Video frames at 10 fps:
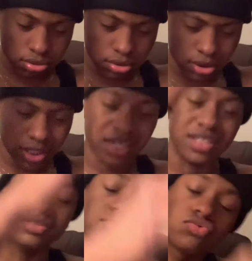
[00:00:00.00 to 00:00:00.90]
that
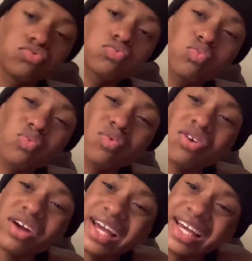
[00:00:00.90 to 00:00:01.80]
is
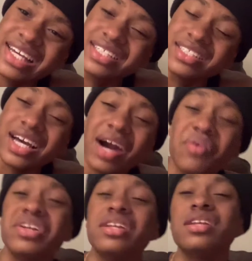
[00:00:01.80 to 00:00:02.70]
crazy. I
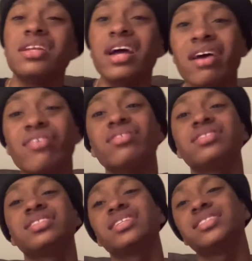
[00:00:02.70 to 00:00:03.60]
would never
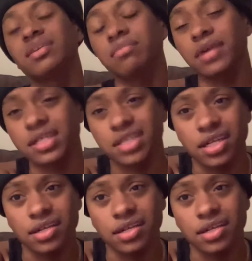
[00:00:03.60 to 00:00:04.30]
say something like that to